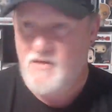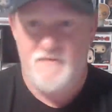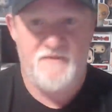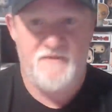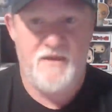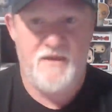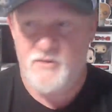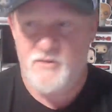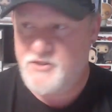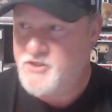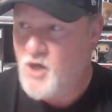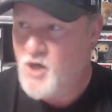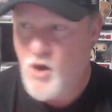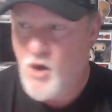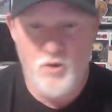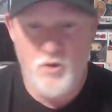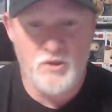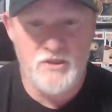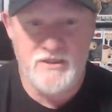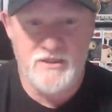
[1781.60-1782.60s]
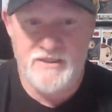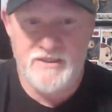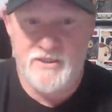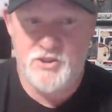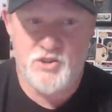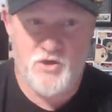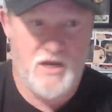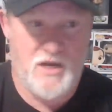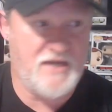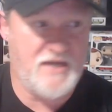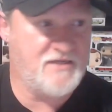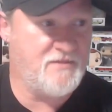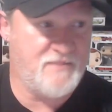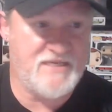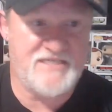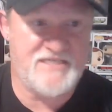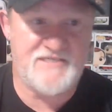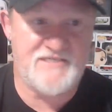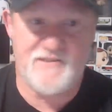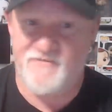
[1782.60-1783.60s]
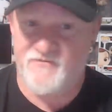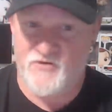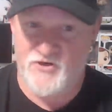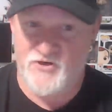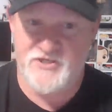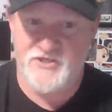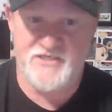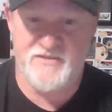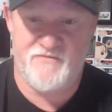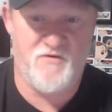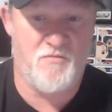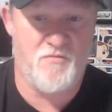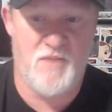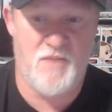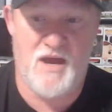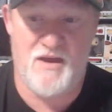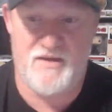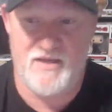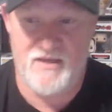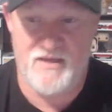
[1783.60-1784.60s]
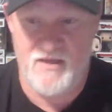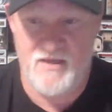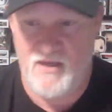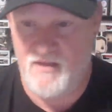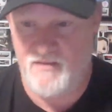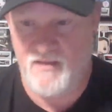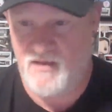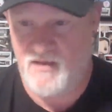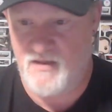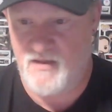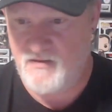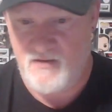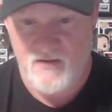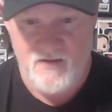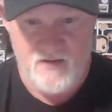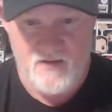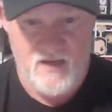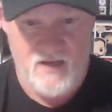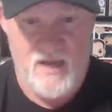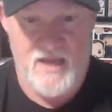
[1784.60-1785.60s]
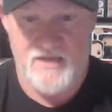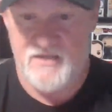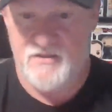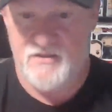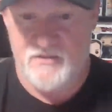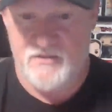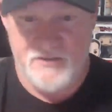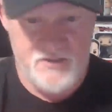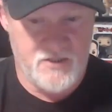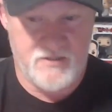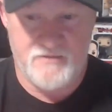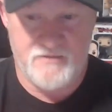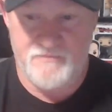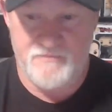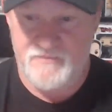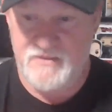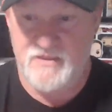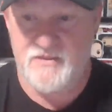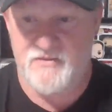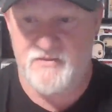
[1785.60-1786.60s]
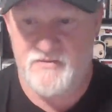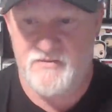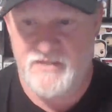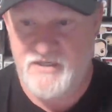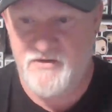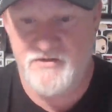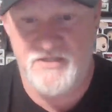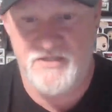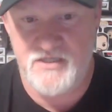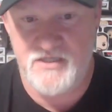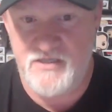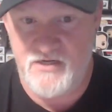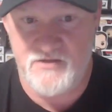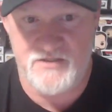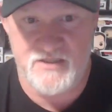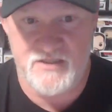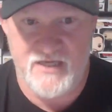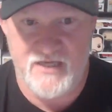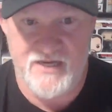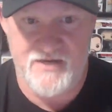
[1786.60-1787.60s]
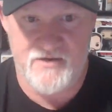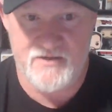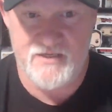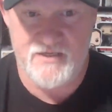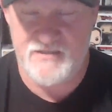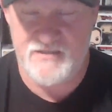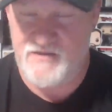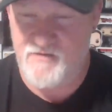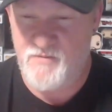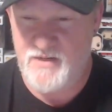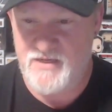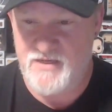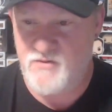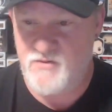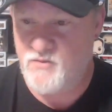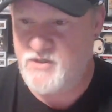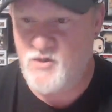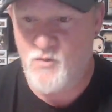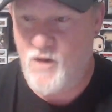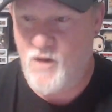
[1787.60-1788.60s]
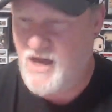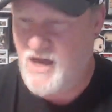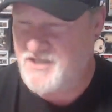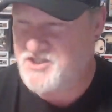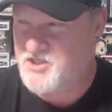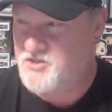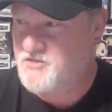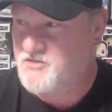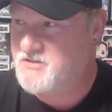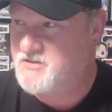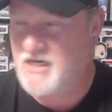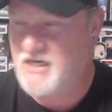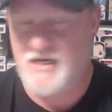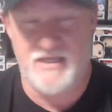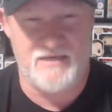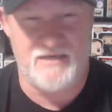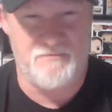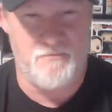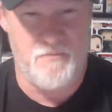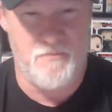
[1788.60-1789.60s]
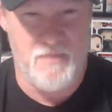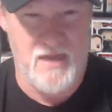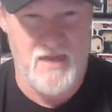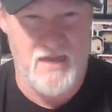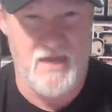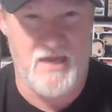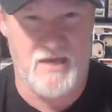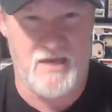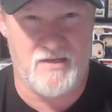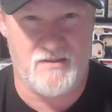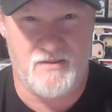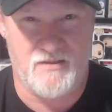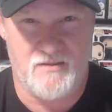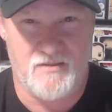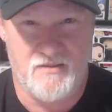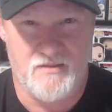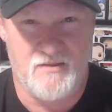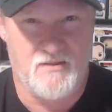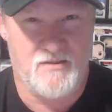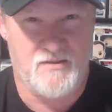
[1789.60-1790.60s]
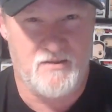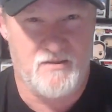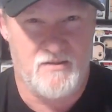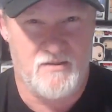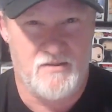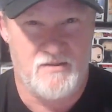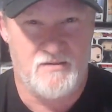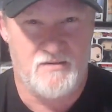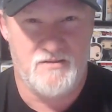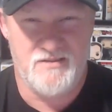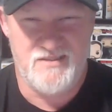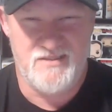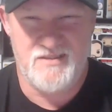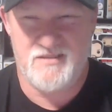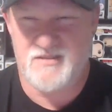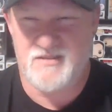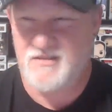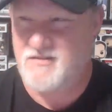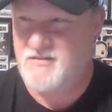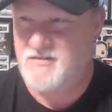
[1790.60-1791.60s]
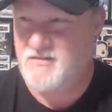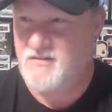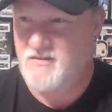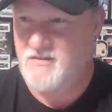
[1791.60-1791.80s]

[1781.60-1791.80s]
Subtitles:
they were totally trying to be subversive about it, and it took years and years later, because everybody, when you watch it, you're just kind of like, man, this is